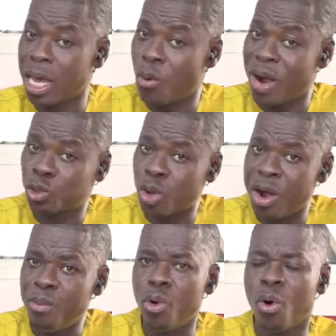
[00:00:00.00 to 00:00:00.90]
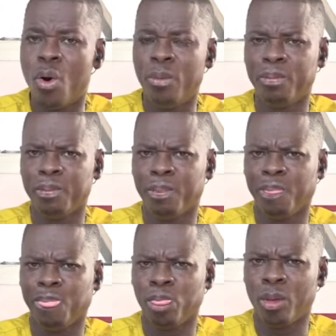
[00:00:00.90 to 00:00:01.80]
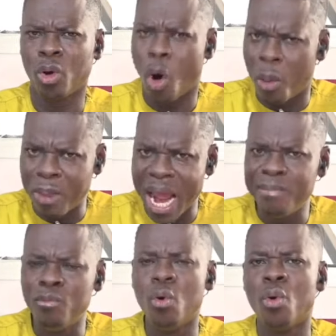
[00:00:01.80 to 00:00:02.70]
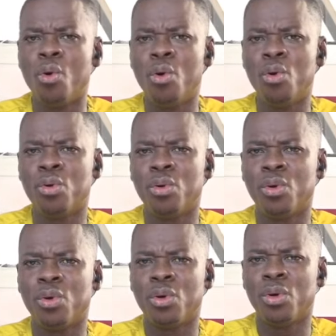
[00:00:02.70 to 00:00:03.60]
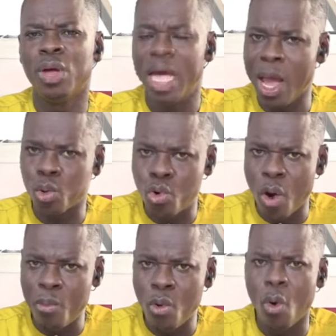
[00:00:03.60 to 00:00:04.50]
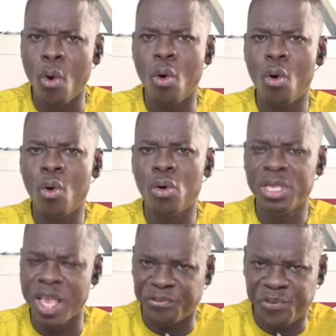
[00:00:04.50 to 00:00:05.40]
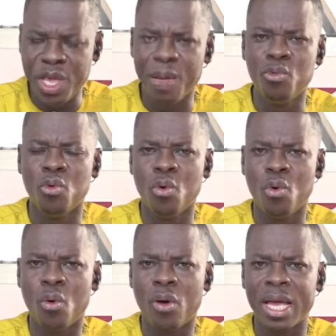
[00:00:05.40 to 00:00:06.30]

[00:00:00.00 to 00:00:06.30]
A was sorry moo, or my moo, a cool moo, ye fee moo,